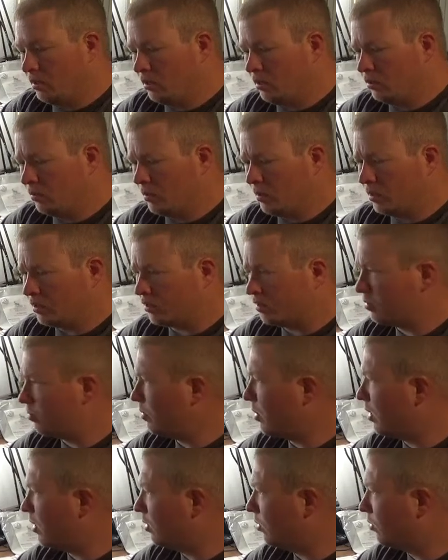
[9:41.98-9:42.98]
A little bit of
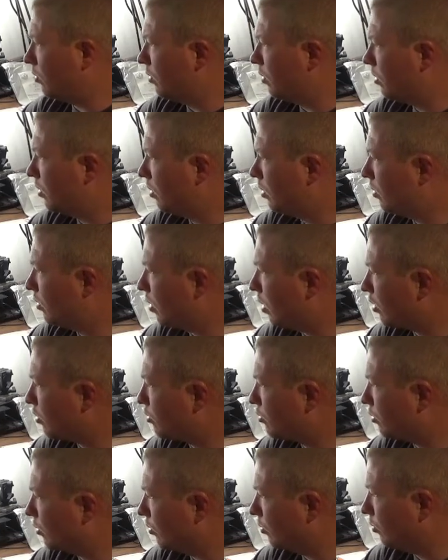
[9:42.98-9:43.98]
smell. Not
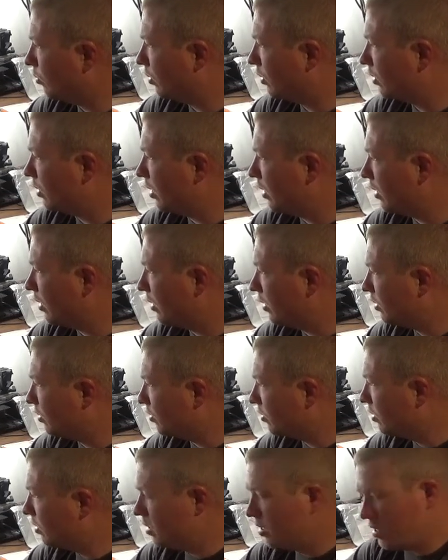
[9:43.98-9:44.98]
sure what that
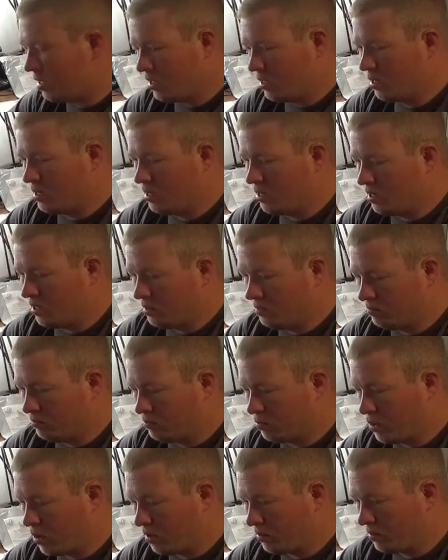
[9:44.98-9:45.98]
is.
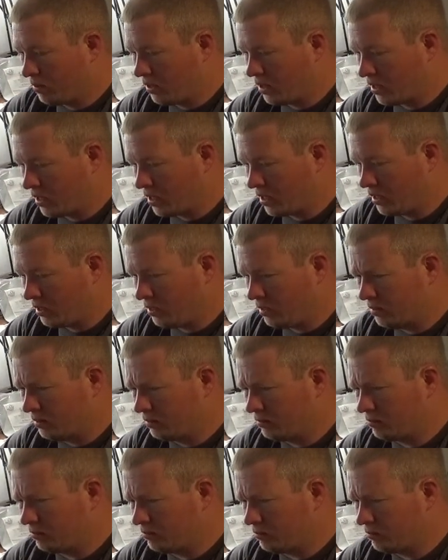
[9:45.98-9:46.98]
Probably like a
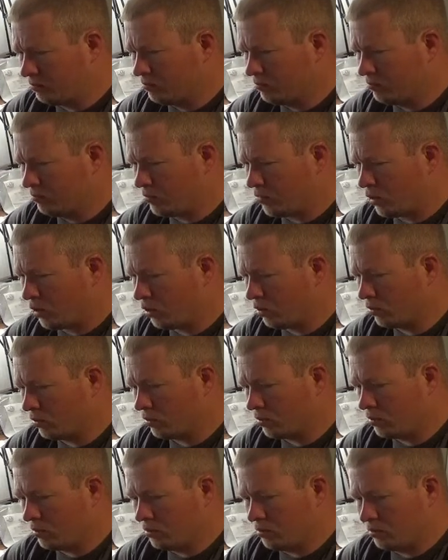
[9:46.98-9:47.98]

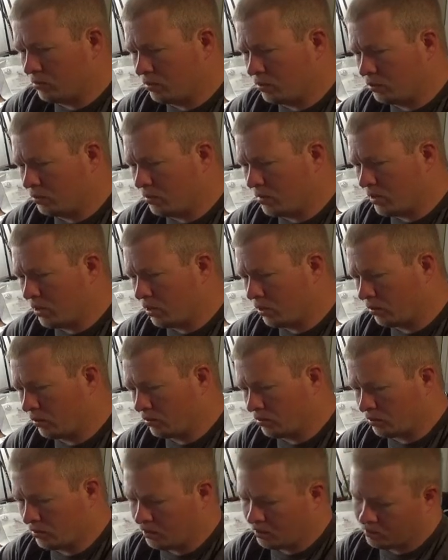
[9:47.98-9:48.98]
earth, a little bit of
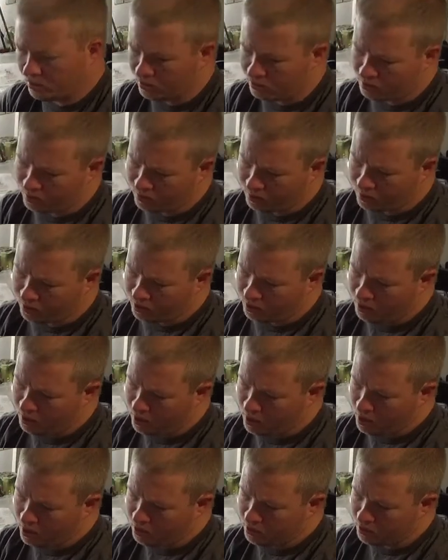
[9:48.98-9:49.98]
earth scent or something.
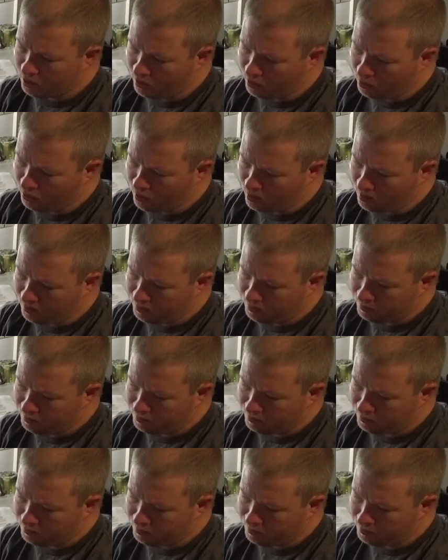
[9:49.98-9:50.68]
So